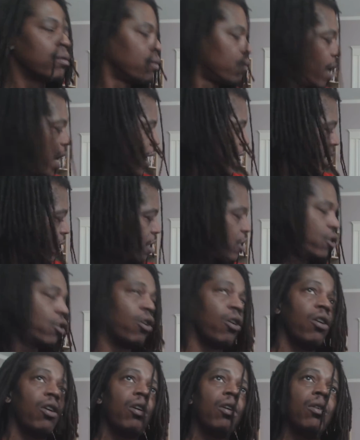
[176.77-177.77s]
right,
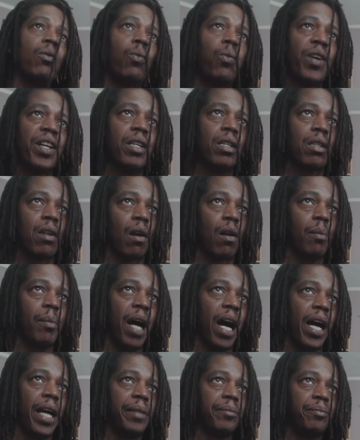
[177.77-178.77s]
your wind
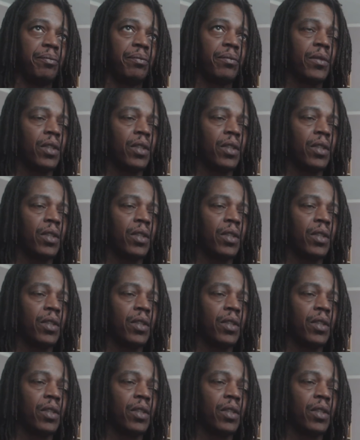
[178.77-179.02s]
turbine,